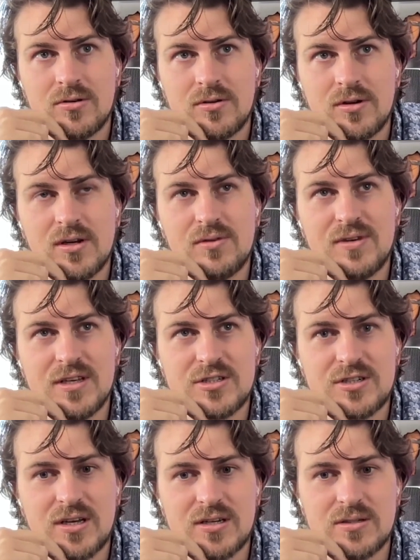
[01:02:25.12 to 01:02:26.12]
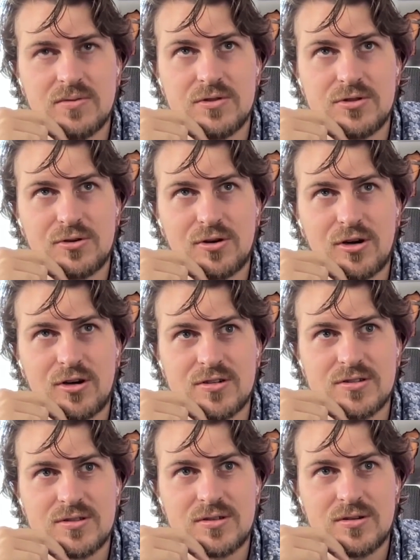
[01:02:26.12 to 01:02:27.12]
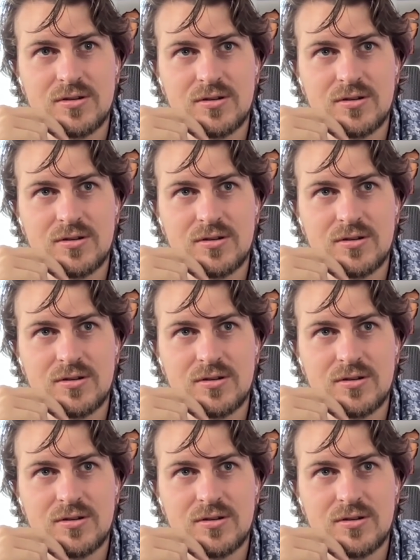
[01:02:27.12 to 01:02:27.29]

Live each day as if it's your last.